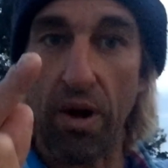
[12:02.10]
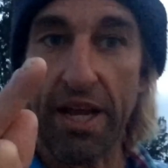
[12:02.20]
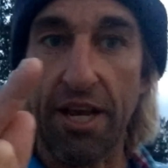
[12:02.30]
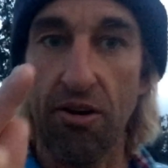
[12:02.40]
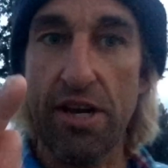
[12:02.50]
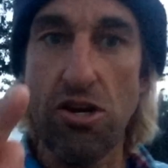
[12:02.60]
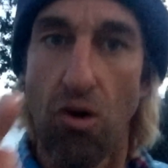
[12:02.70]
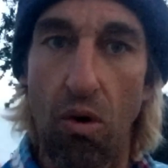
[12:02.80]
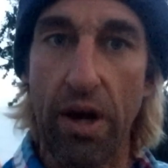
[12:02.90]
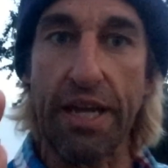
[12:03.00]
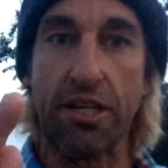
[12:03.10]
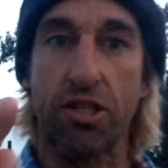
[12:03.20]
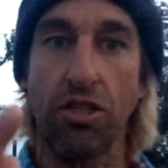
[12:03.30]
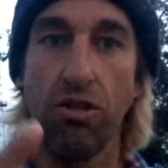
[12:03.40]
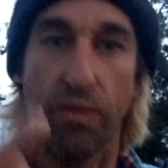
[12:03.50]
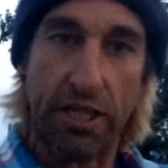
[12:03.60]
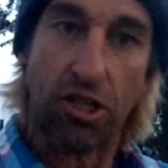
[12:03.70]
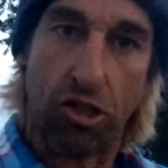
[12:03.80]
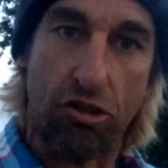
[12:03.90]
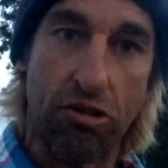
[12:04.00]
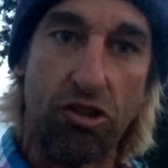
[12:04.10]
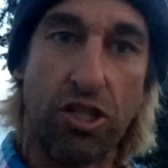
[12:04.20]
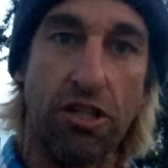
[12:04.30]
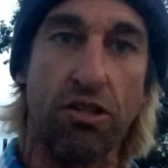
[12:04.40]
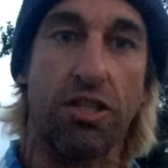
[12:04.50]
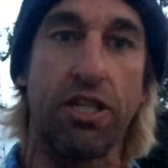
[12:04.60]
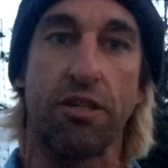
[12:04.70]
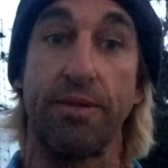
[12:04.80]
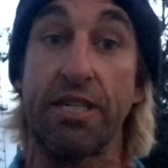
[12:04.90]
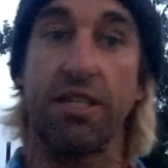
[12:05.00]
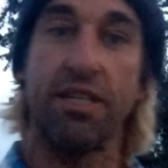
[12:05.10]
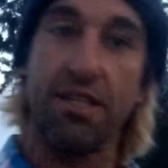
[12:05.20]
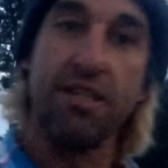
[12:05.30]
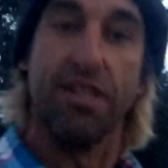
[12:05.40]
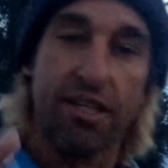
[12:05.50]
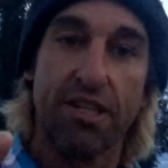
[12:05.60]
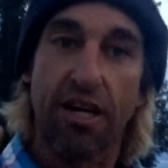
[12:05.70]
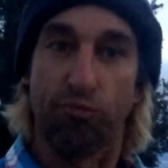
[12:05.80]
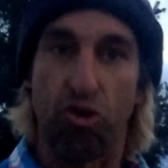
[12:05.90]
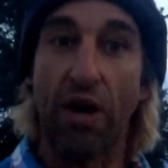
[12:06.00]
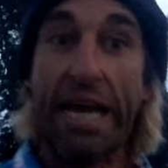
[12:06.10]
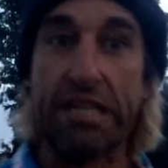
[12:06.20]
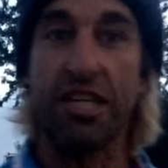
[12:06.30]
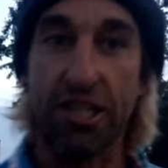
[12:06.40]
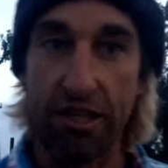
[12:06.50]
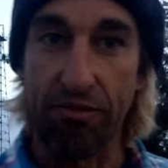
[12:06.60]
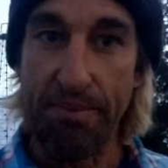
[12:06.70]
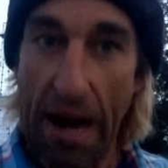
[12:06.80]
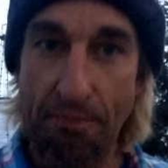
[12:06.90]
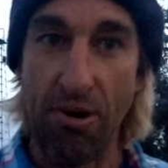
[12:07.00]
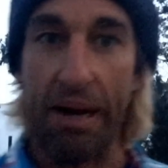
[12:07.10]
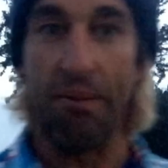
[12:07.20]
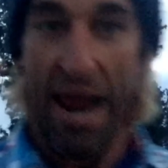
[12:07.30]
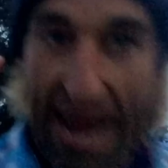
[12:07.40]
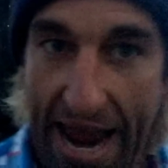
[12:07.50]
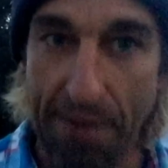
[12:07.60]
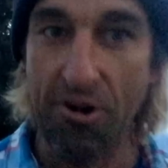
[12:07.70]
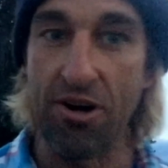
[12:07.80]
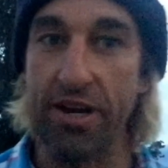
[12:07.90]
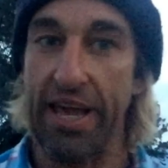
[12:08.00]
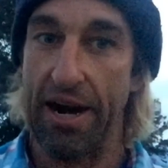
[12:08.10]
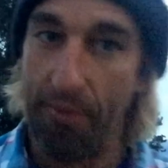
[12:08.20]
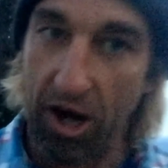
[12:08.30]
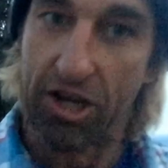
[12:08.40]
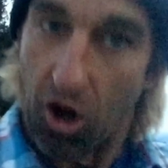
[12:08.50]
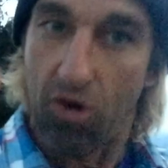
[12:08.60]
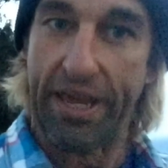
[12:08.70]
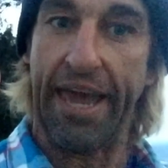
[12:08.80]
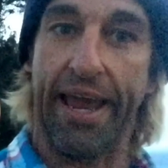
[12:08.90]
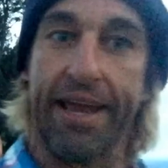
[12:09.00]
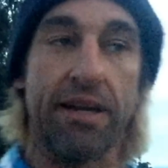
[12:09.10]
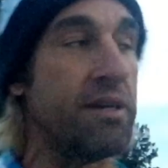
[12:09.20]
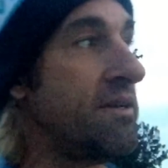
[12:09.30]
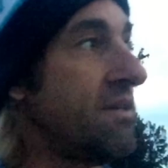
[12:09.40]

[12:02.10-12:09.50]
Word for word: want to hear any noise, dude. We got the Girl Scouts here, man. I'm crazy, dude. Remember, I'm hammered and I'm on cocaine.